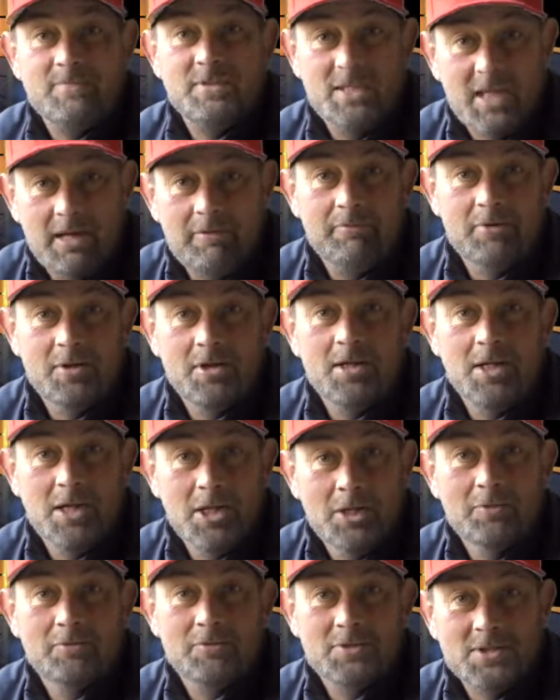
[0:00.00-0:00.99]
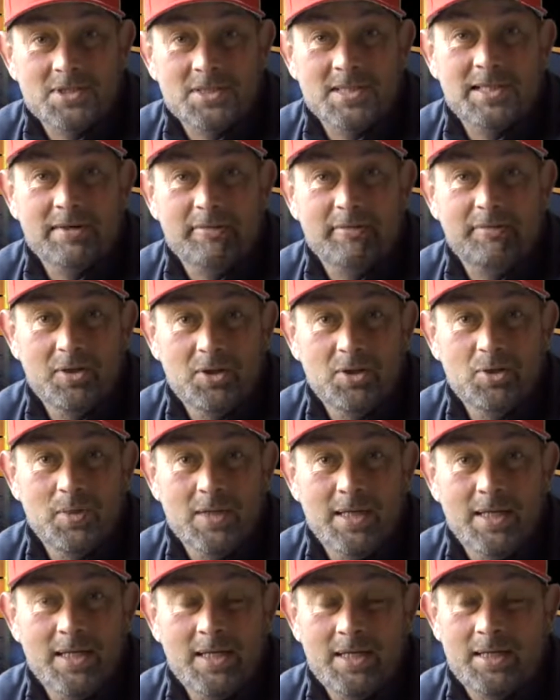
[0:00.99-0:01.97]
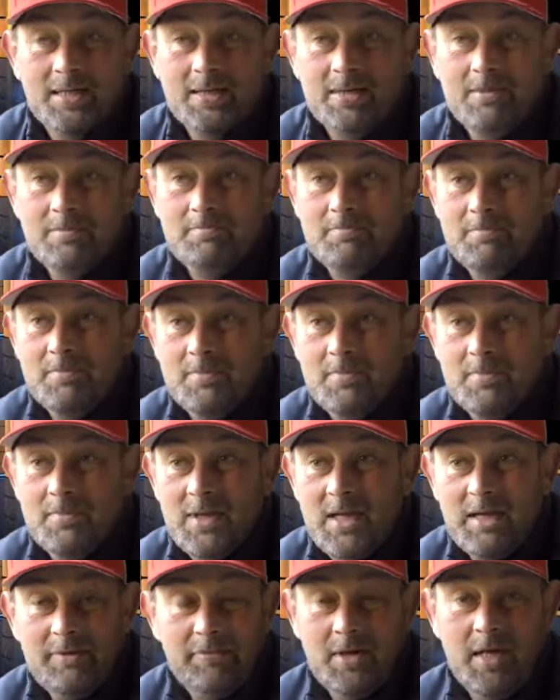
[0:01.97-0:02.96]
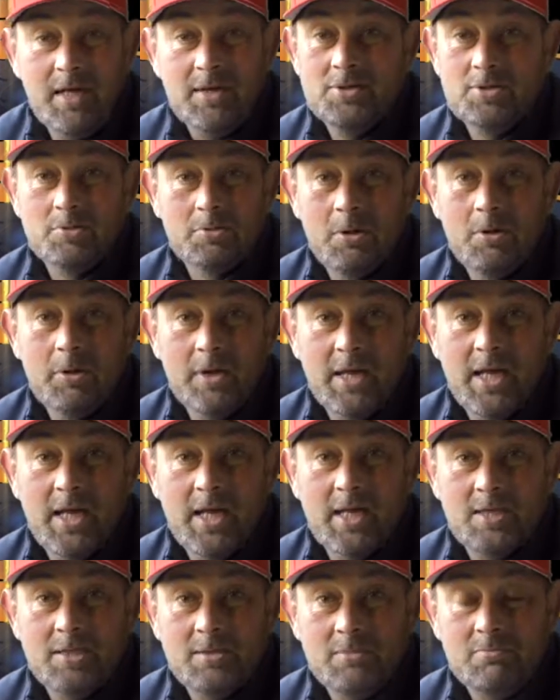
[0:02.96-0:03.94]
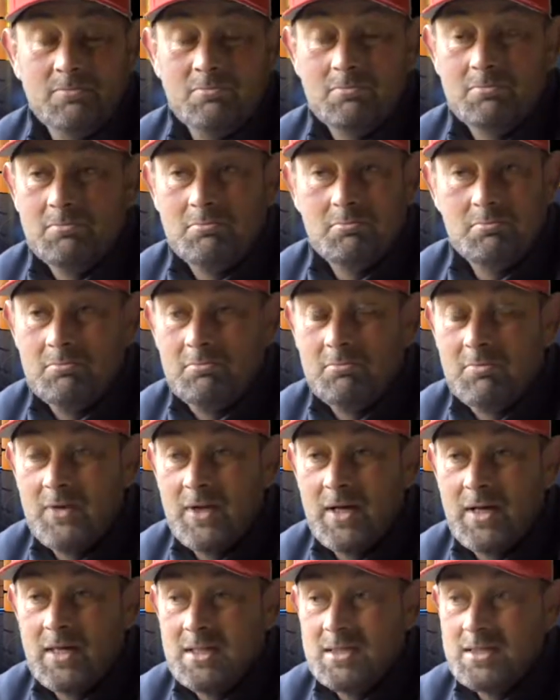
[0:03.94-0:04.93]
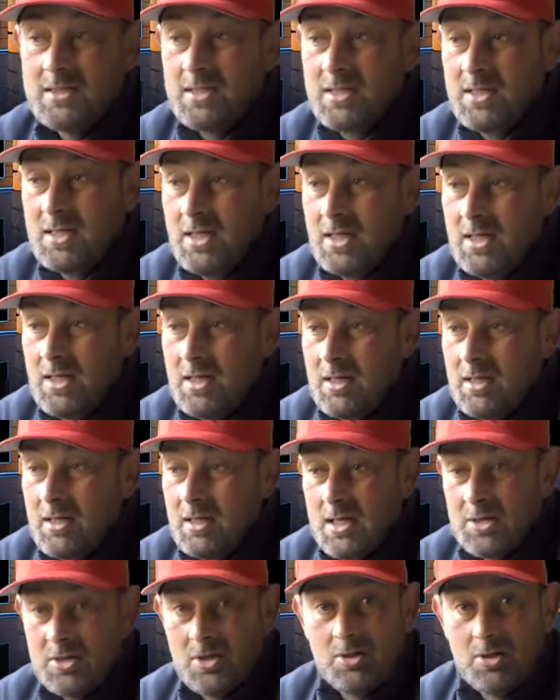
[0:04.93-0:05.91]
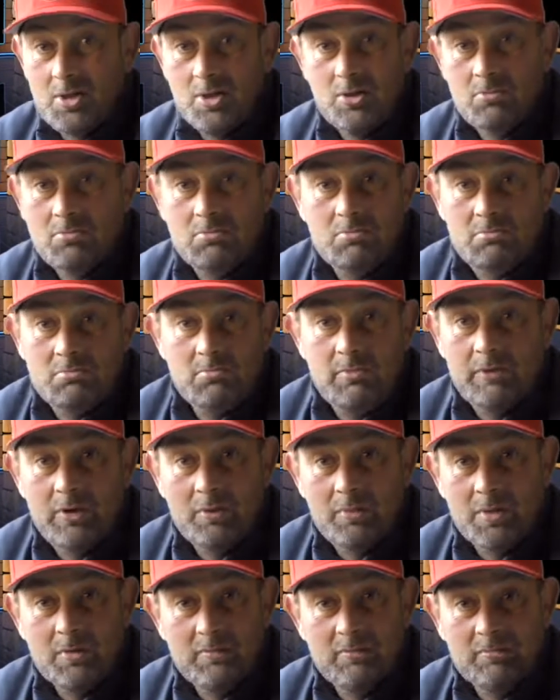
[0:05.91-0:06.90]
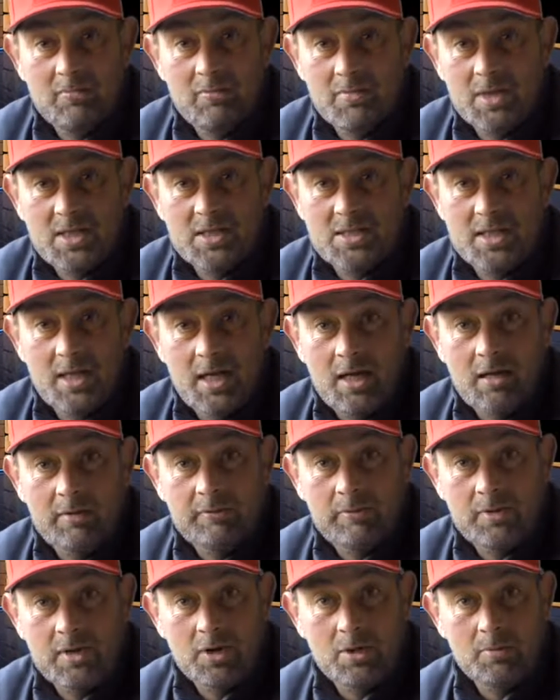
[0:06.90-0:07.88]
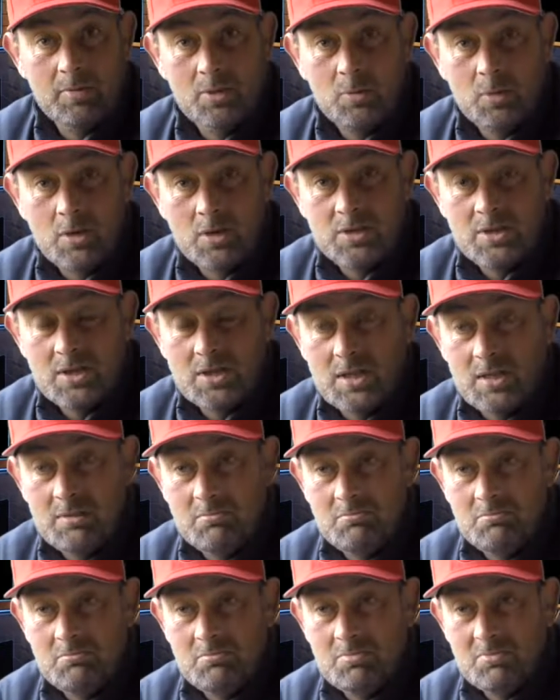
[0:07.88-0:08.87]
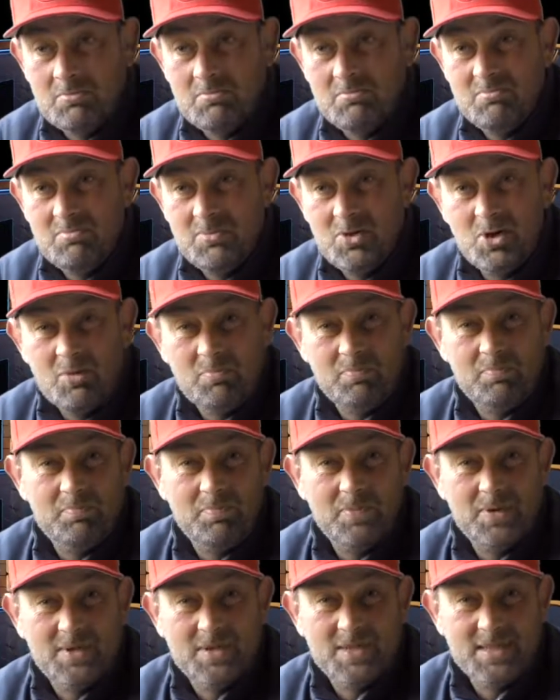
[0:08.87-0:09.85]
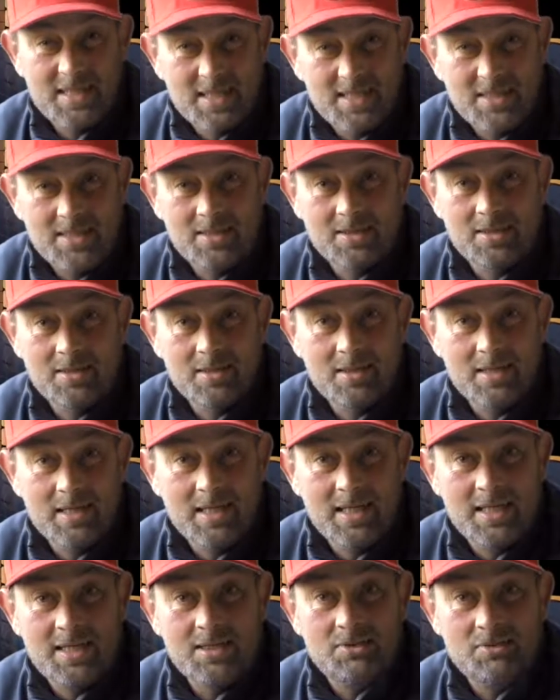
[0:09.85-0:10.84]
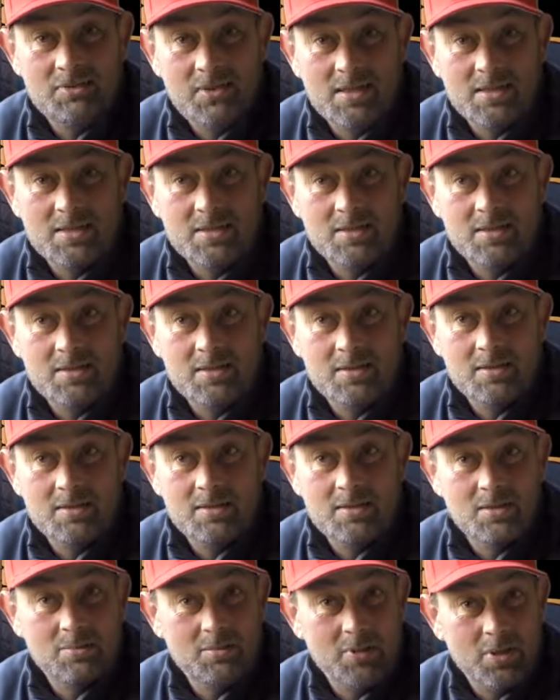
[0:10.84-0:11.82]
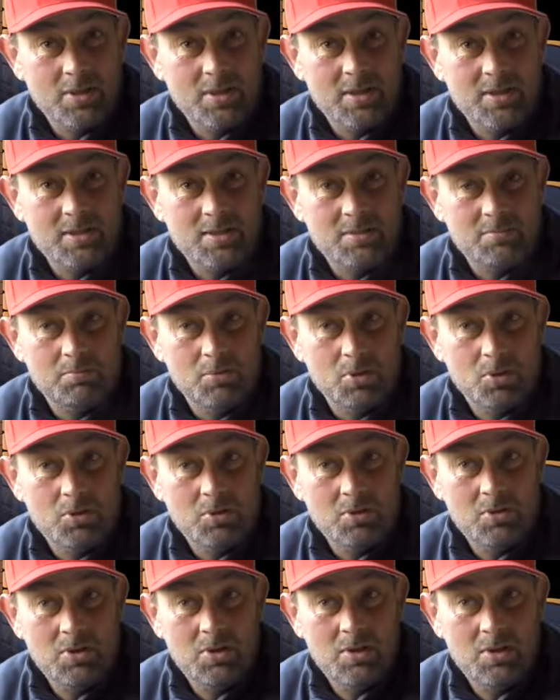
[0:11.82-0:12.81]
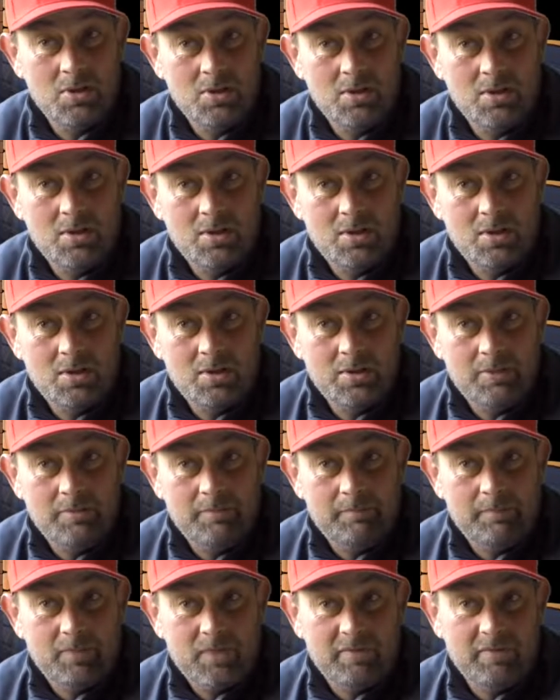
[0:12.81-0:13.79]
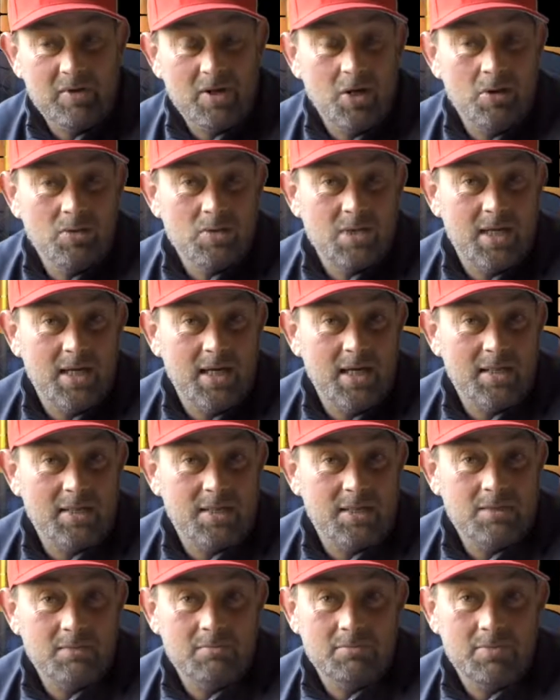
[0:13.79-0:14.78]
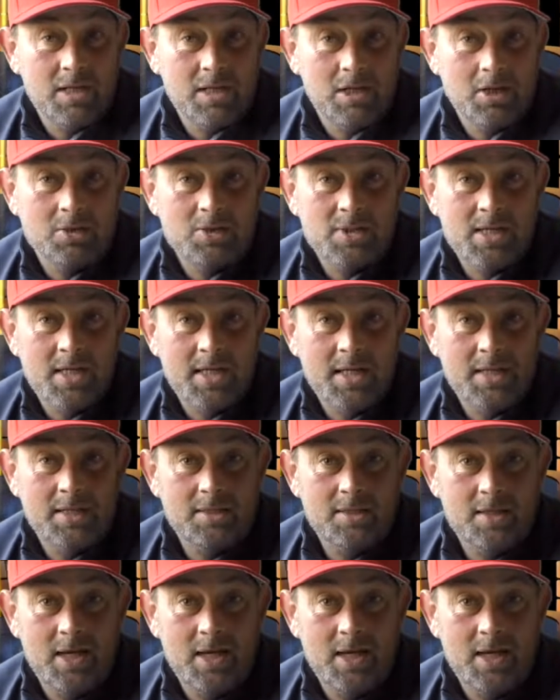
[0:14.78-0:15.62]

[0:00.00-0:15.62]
Definitely love to see Phil win it. If it ends up going ahead, that is. I don't know. Not been listening out for it, not been watching it. Not particularly interested, to be honest. But if it goes ahead, it goes ahead.